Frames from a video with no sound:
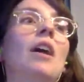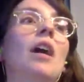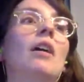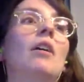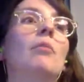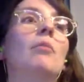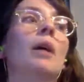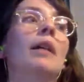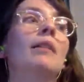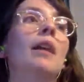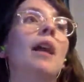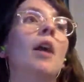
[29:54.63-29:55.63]

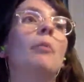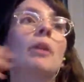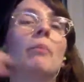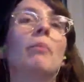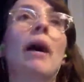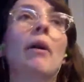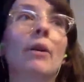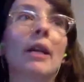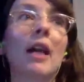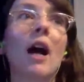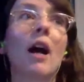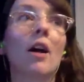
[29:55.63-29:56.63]
and help
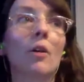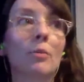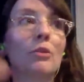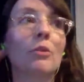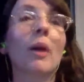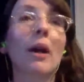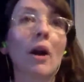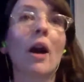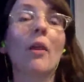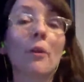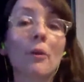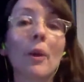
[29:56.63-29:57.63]
to empower
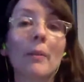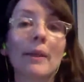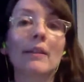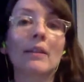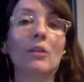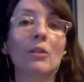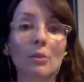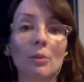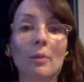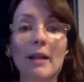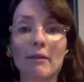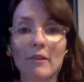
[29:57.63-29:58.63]
other women who
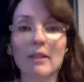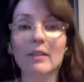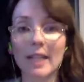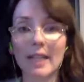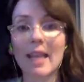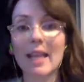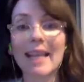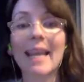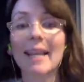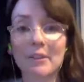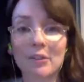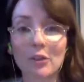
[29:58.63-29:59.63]
may feel like they
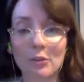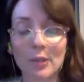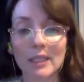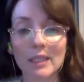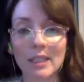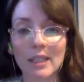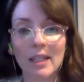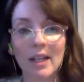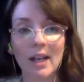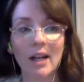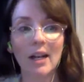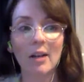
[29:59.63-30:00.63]
can't do it,
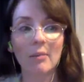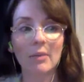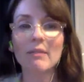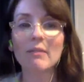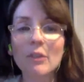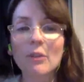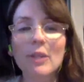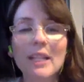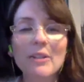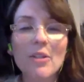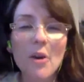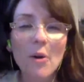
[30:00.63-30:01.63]
even though they
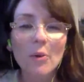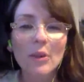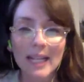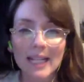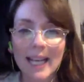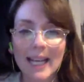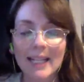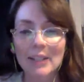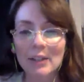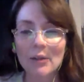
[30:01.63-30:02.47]
know they can. You